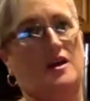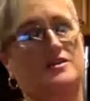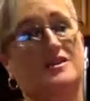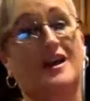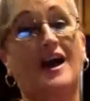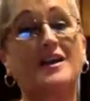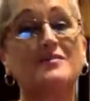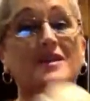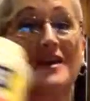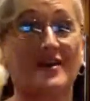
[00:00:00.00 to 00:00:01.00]
So you got to
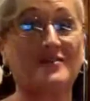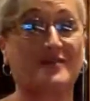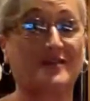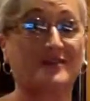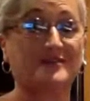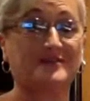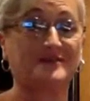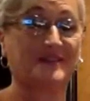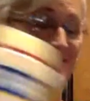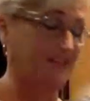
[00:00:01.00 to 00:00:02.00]
be careful with